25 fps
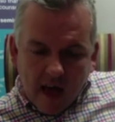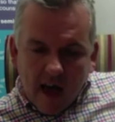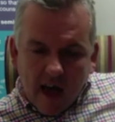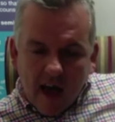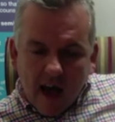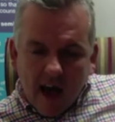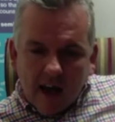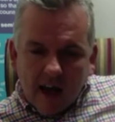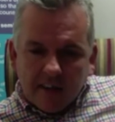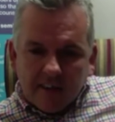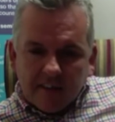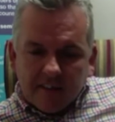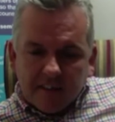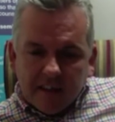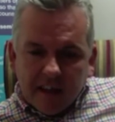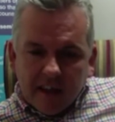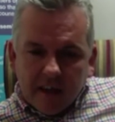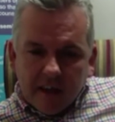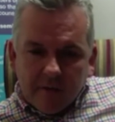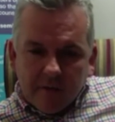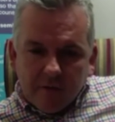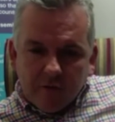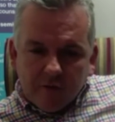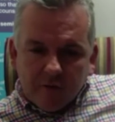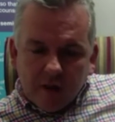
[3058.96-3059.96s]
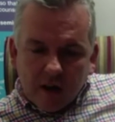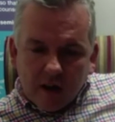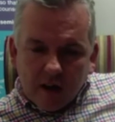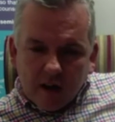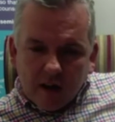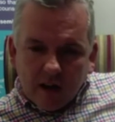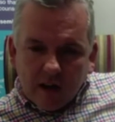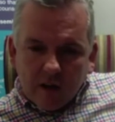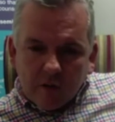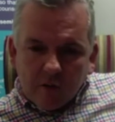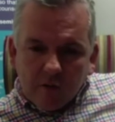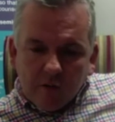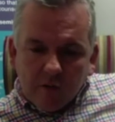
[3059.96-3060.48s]
And Steve, I
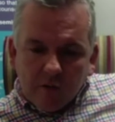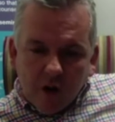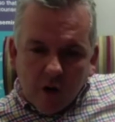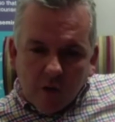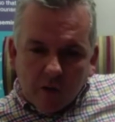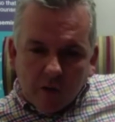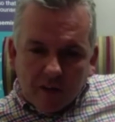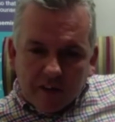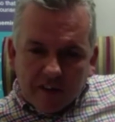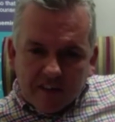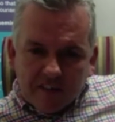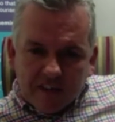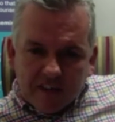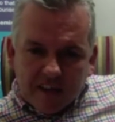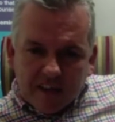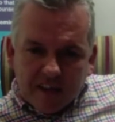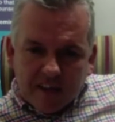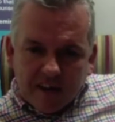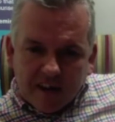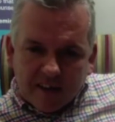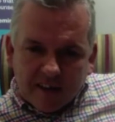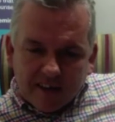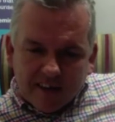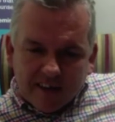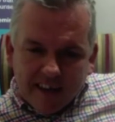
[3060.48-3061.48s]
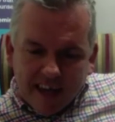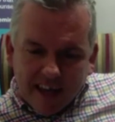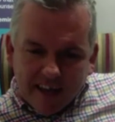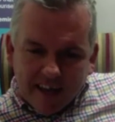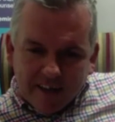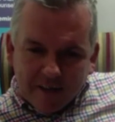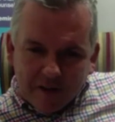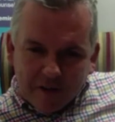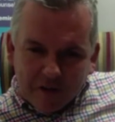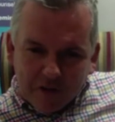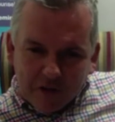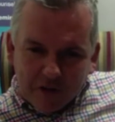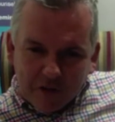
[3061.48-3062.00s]
look forward to seeing you on the 10th
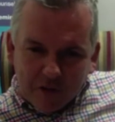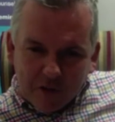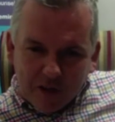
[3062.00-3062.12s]
of June